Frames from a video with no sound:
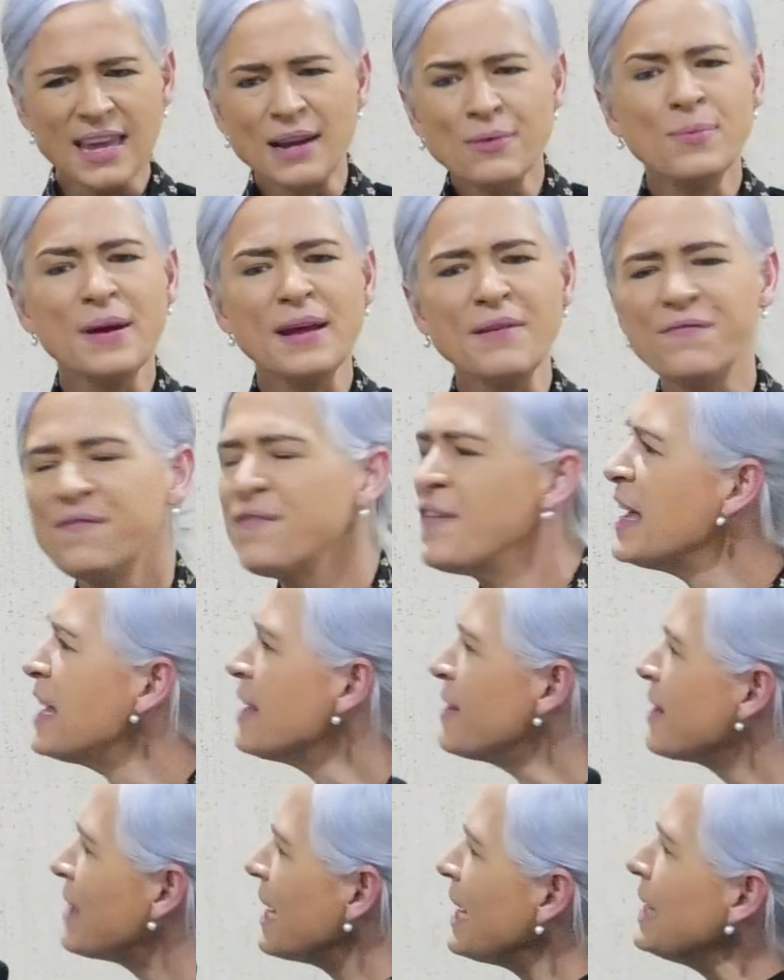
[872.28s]
Then we
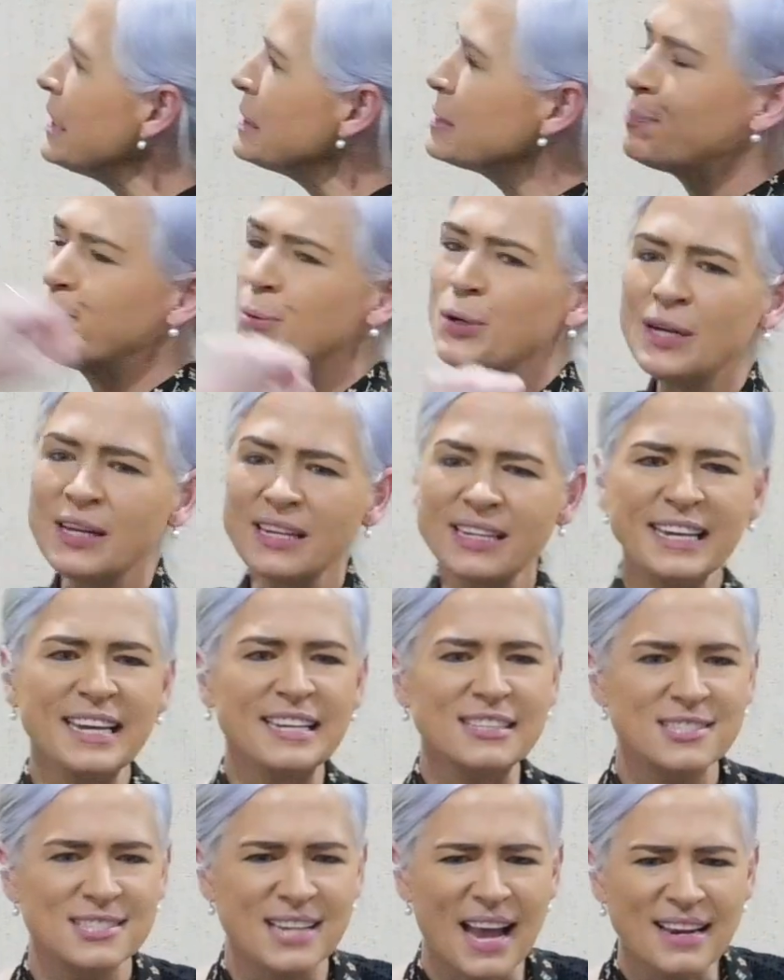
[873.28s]
think these poor
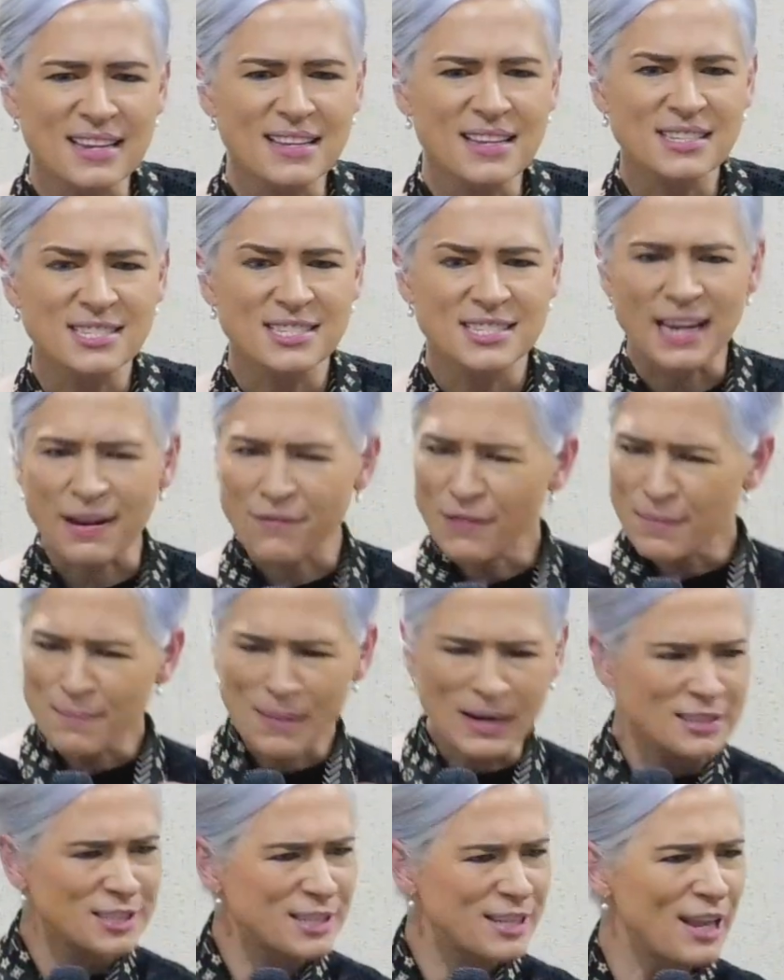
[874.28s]
kids under
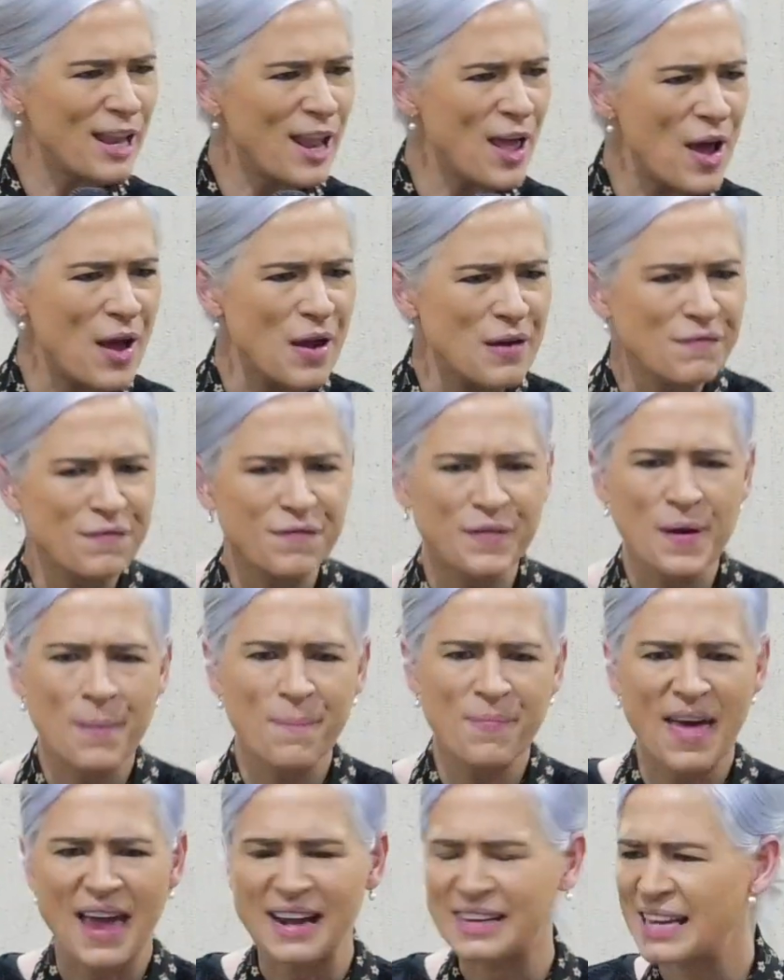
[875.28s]
7 must learn
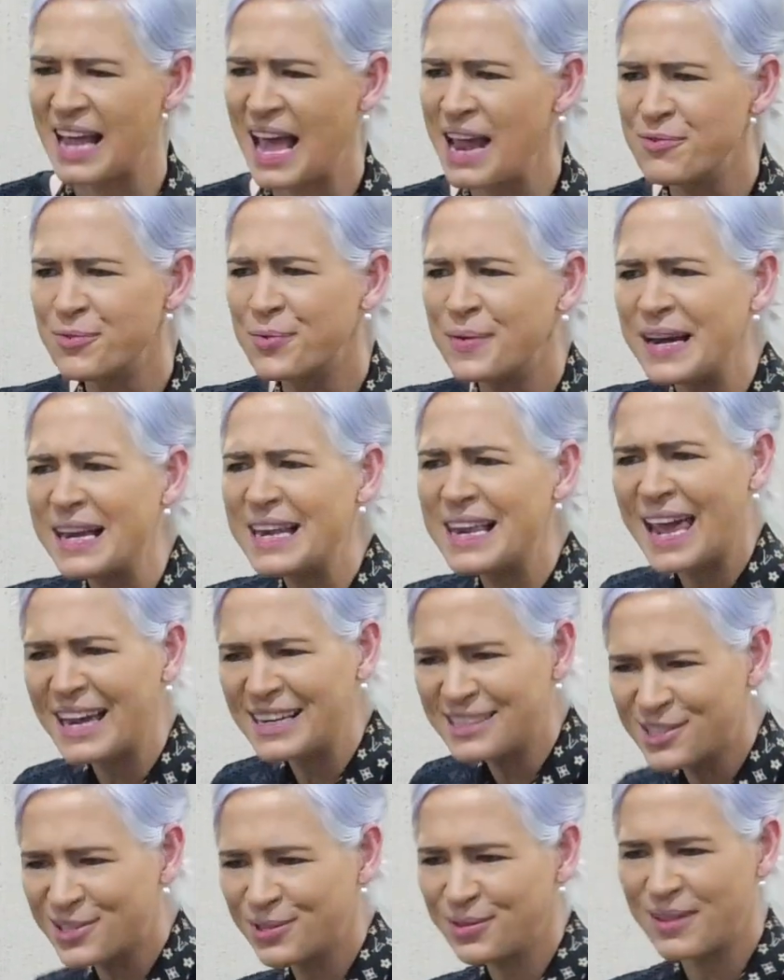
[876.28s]
from that and
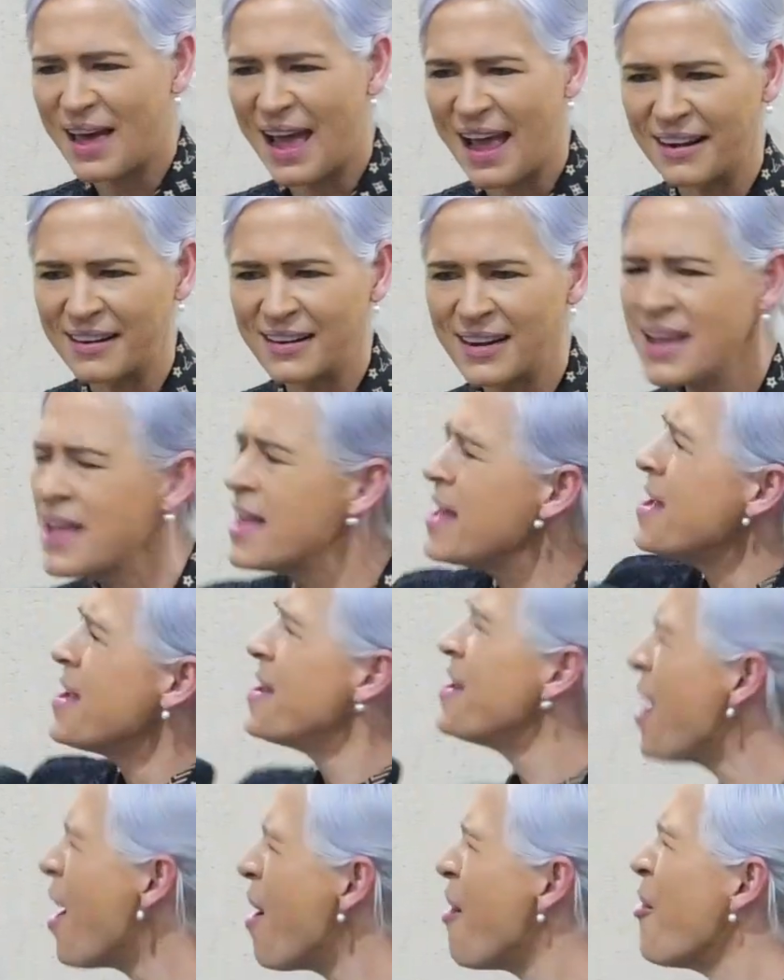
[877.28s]
relate to that.
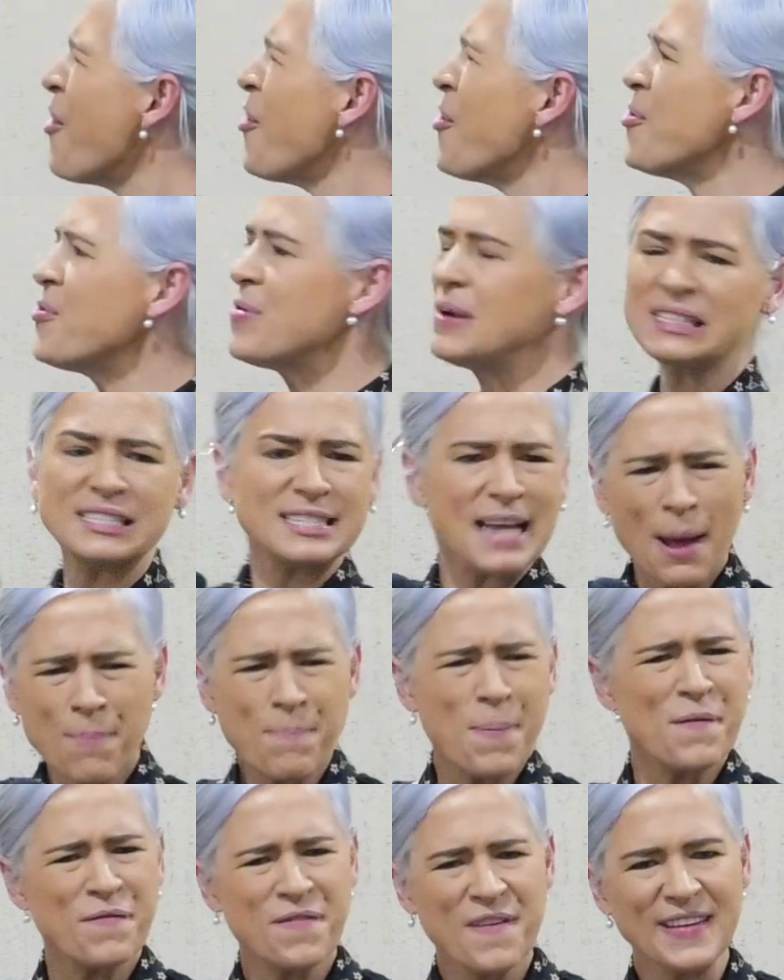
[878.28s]
No, it's
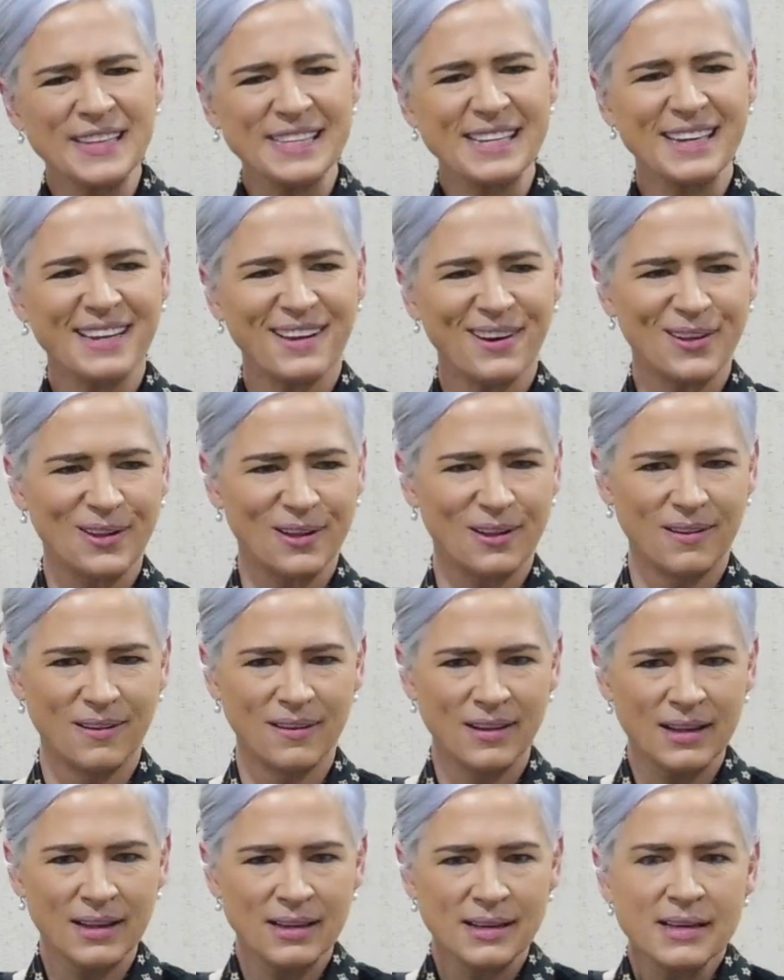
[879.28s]

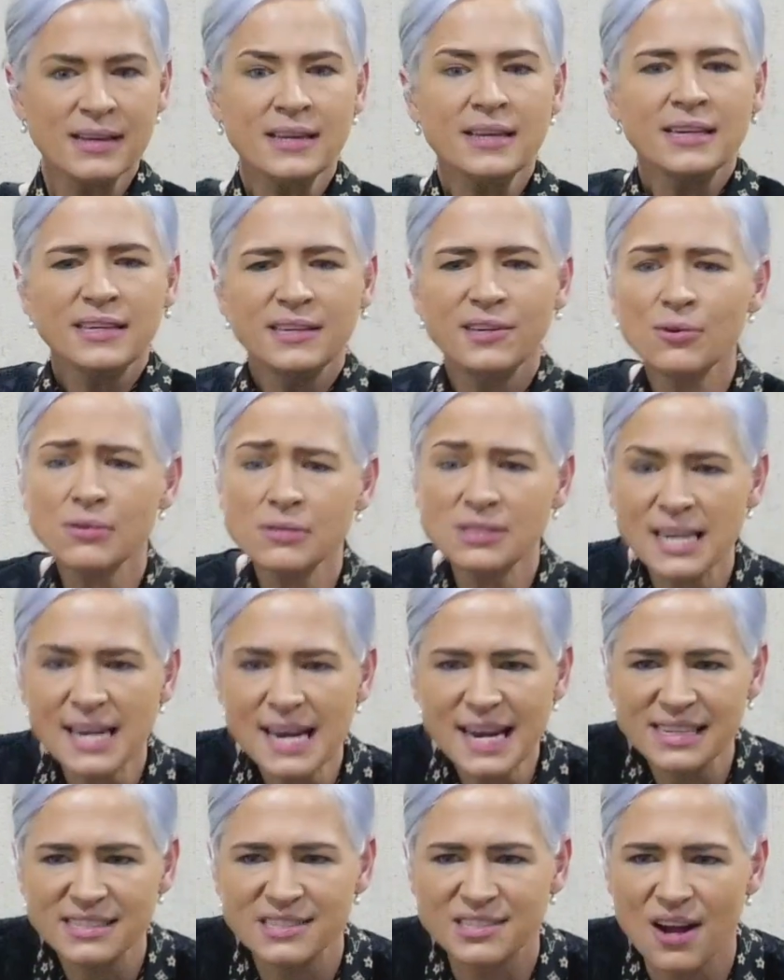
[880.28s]
hypothetical. Use
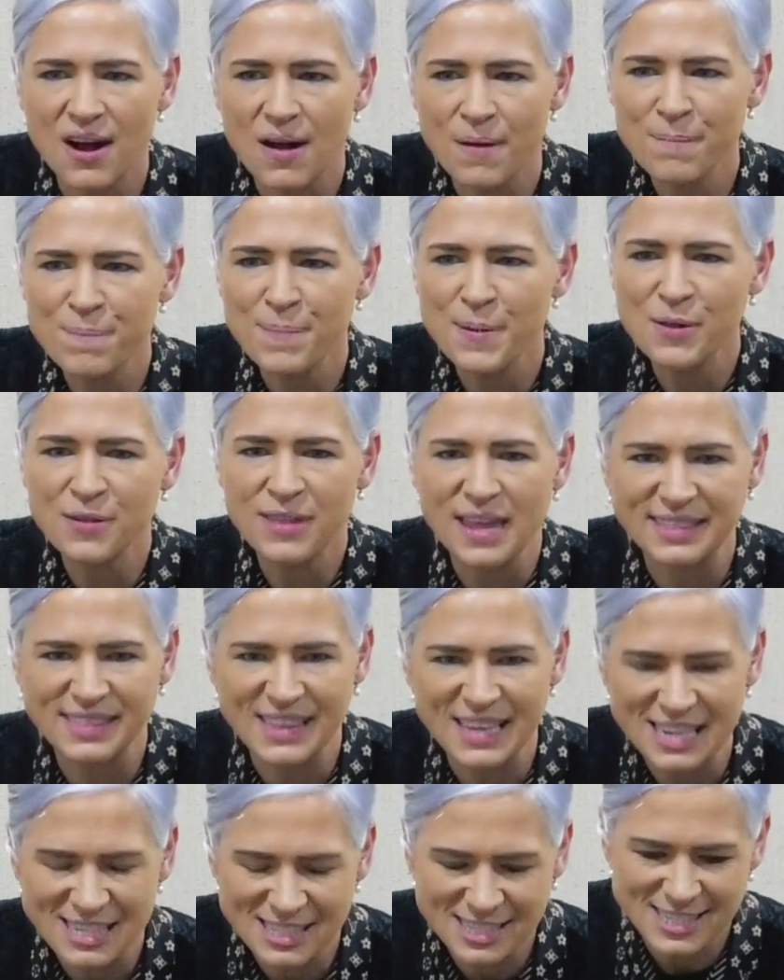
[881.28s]
an example
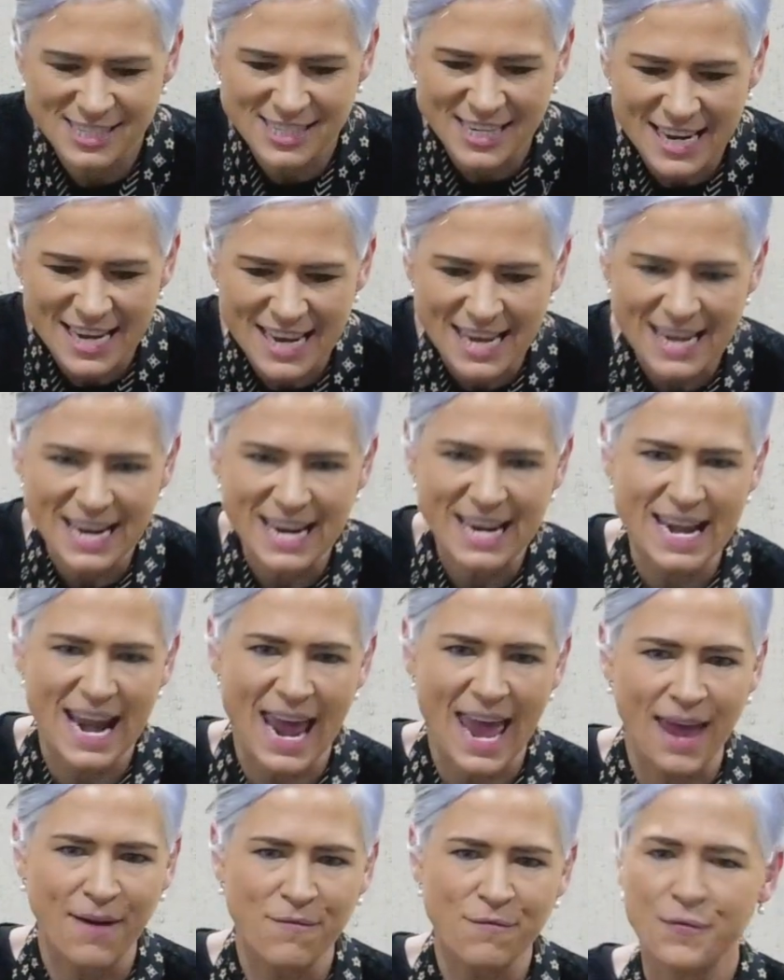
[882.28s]
that they see
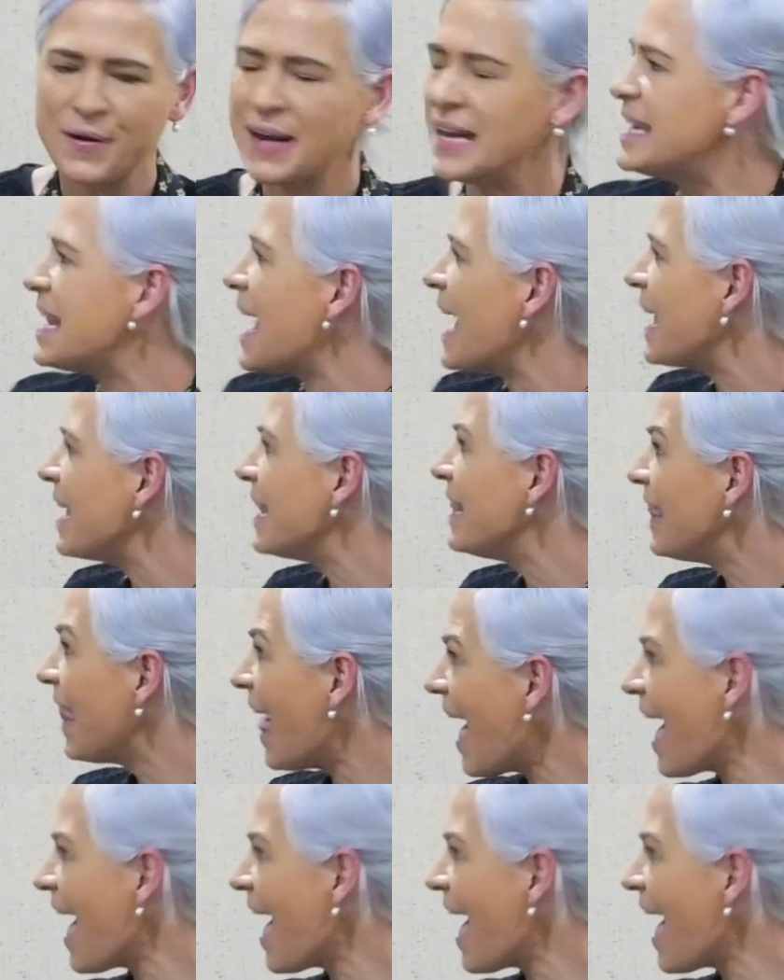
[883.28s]
in everyday